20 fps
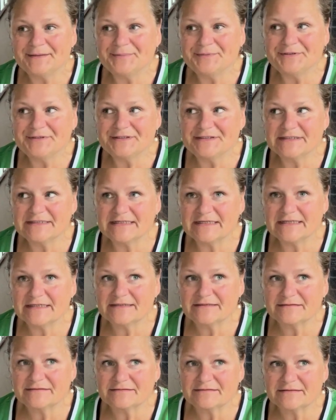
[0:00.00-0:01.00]
put
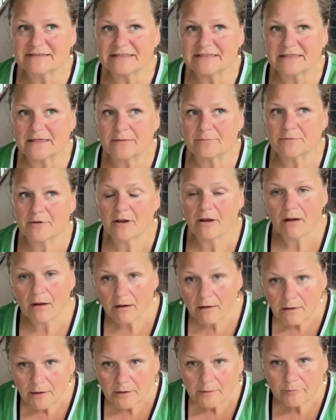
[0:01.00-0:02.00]
down some
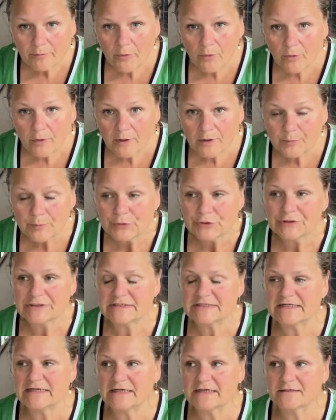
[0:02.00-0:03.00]
cardboard,
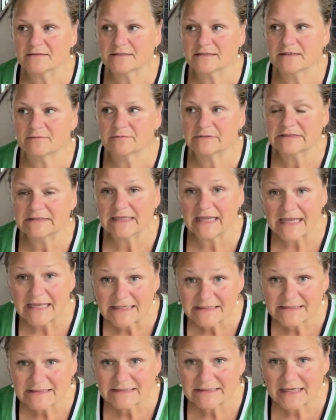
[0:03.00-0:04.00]
put down some
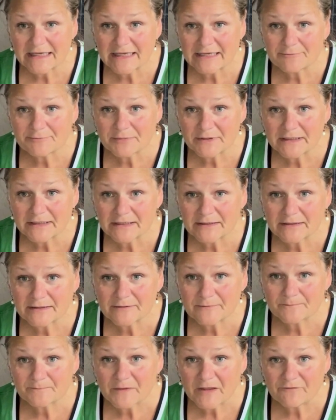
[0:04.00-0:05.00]

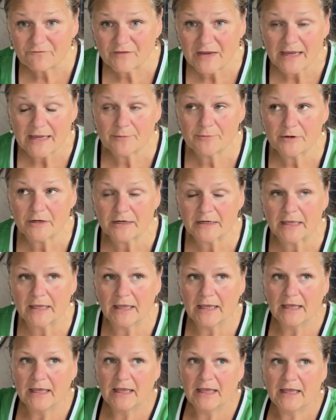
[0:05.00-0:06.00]
landscaping fabric,
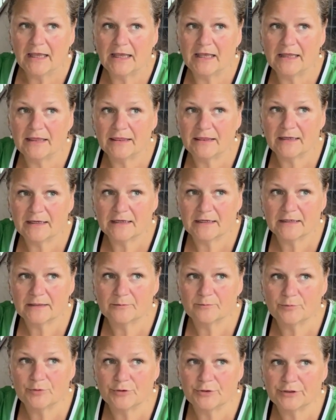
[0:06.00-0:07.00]
and
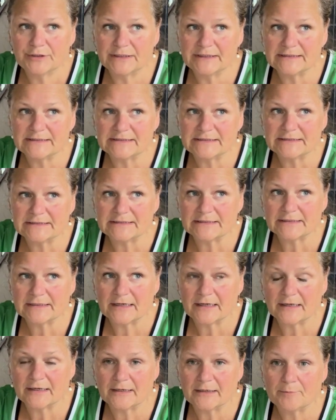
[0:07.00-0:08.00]
then put
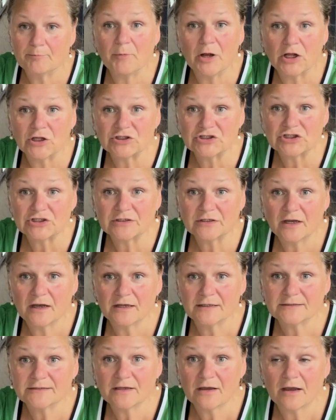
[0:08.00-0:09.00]
mulch
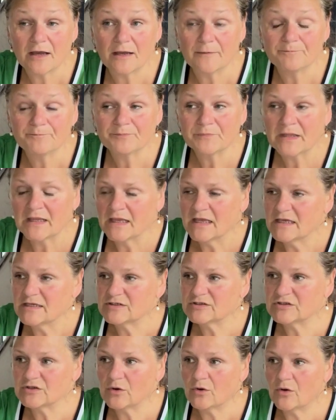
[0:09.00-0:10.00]
on top.
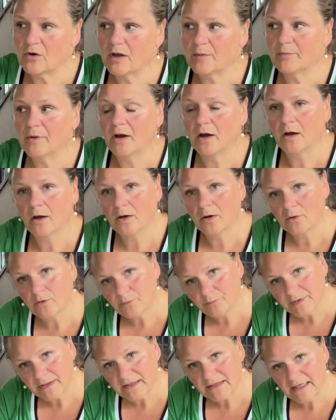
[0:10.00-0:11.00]
So I'm
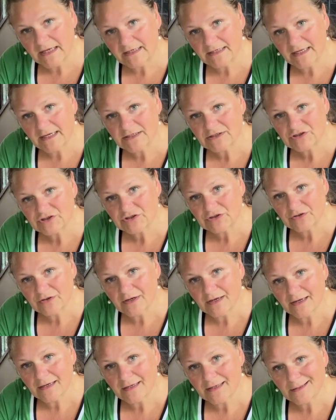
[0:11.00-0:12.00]
hoping that next year
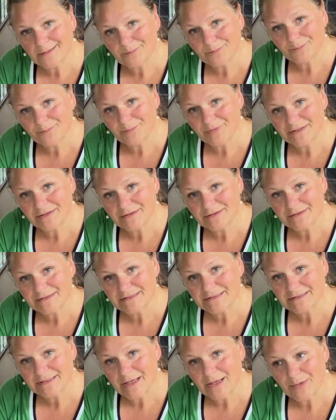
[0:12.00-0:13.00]
I can build
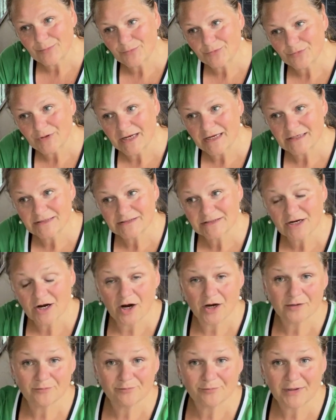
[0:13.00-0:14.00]
some raised
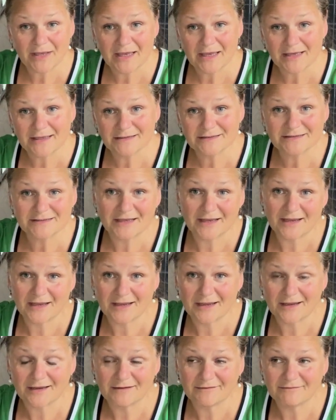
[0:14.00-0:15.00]
garden beds
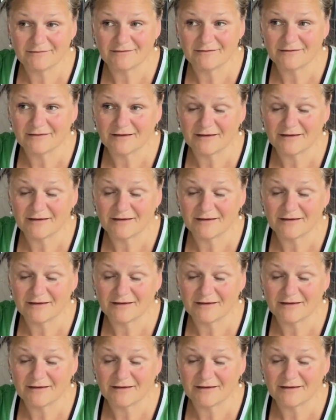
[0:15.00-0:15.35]
and